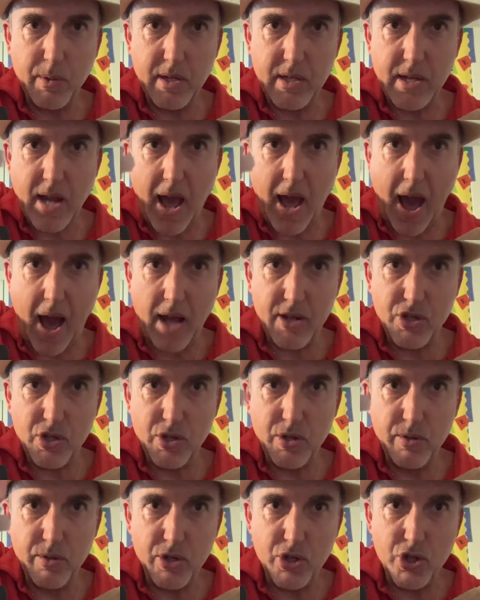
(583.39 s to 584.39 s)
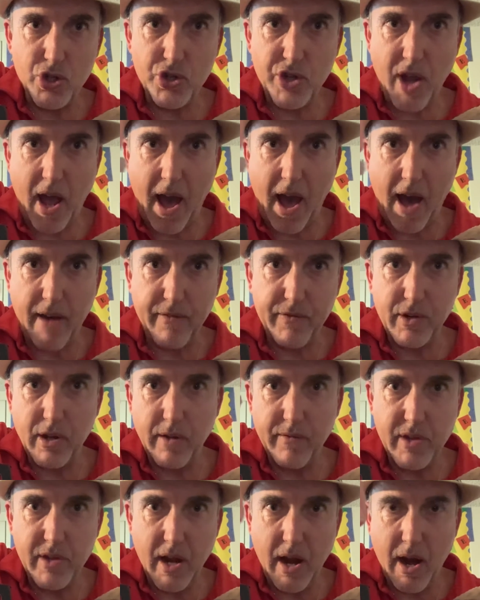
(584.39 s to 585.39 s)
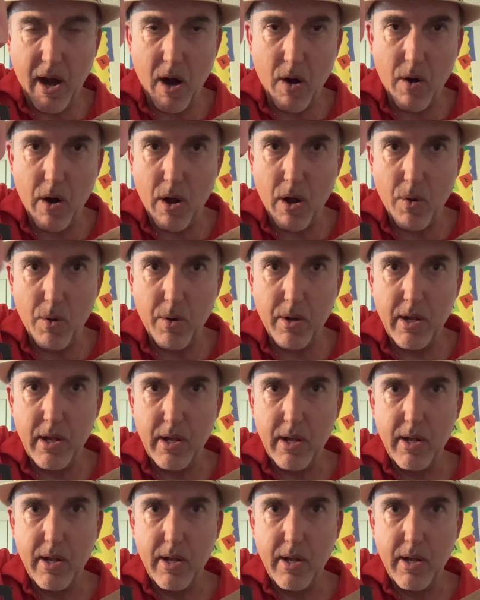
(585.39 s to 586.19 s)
attach to the shaft of the arrow.